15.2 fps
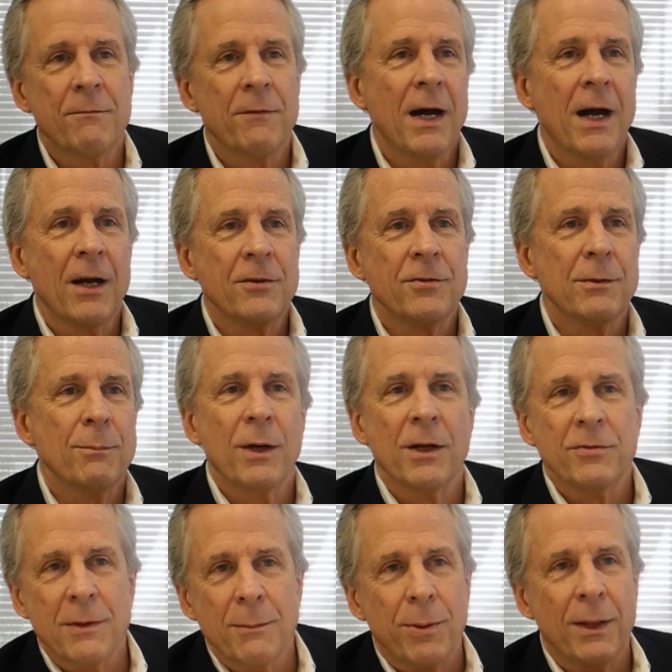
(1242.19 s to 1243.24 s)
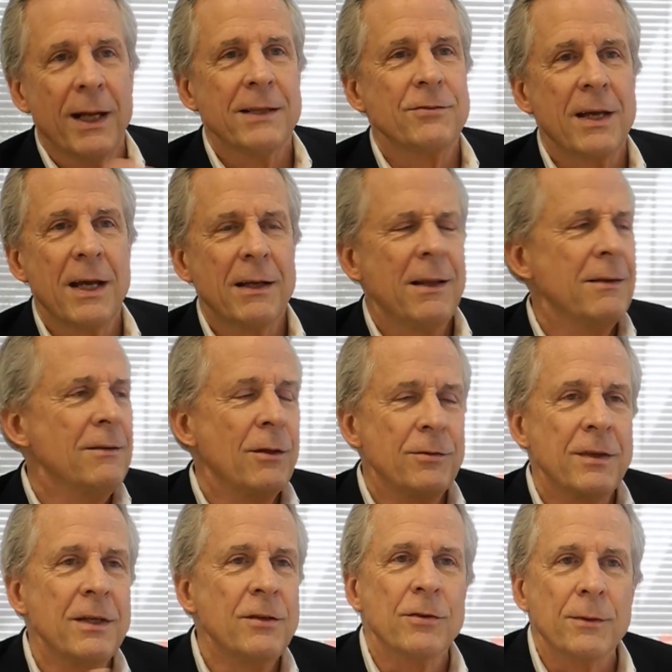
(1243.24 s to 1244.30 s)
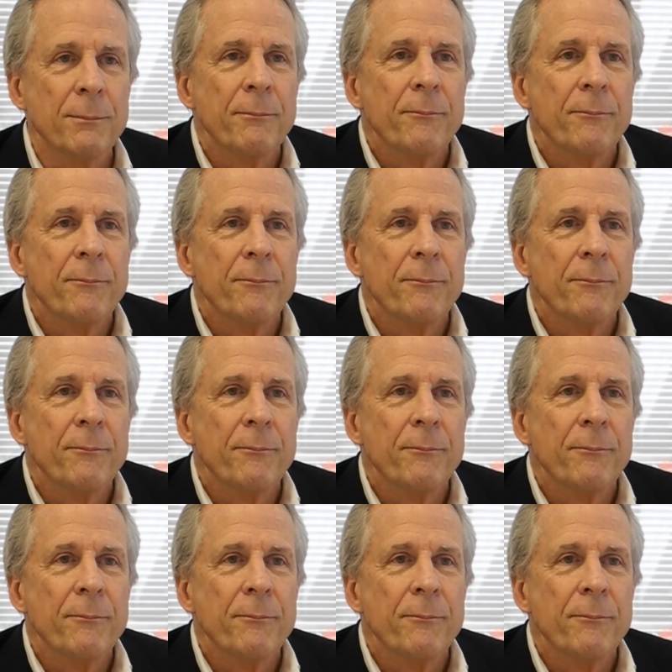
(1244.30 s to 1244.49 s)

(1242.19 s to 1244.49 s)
Vioxx, the breast implants, those things are